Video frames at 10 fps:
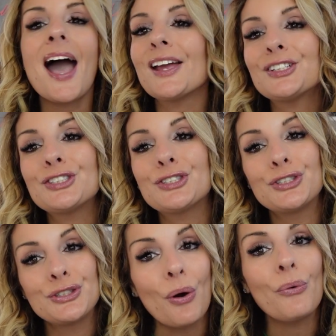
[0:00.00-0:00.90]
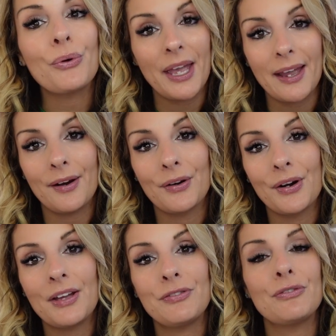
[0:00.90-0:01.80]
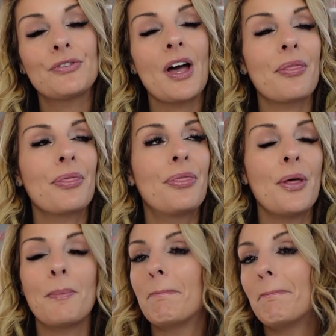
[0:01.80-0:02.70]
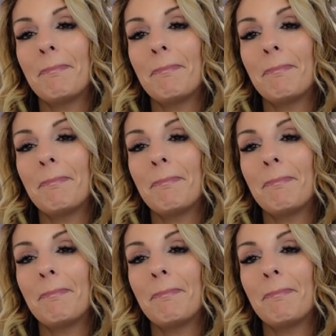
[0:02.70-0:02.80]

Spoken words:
I don't care if you've got the